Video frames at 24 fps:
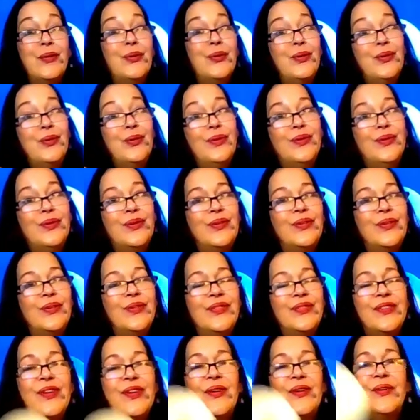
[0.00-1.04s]
Oh,
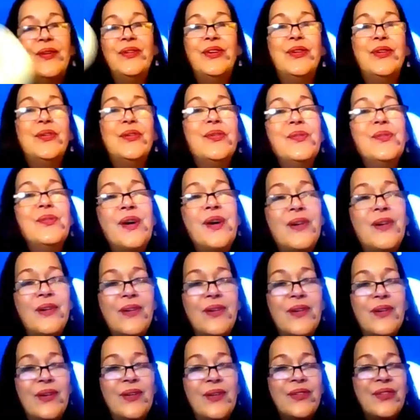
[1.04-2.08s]
so you
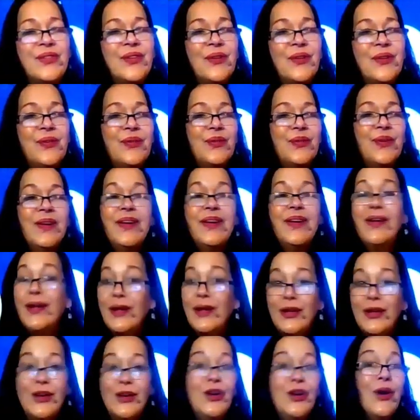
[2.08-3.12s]
are also
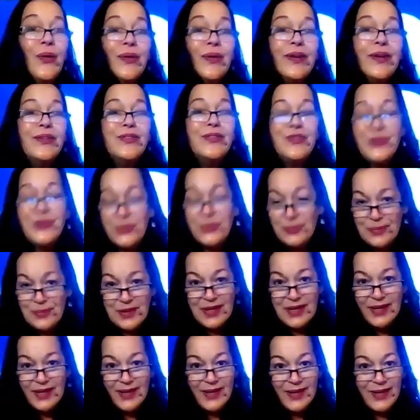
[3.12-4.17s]
going to
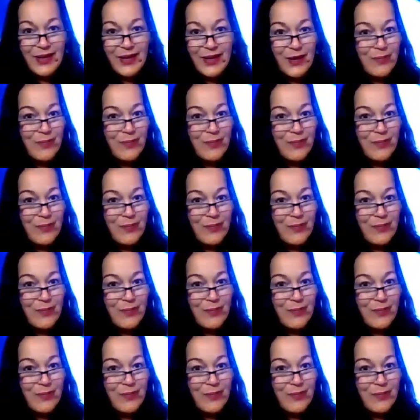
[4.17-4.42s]
be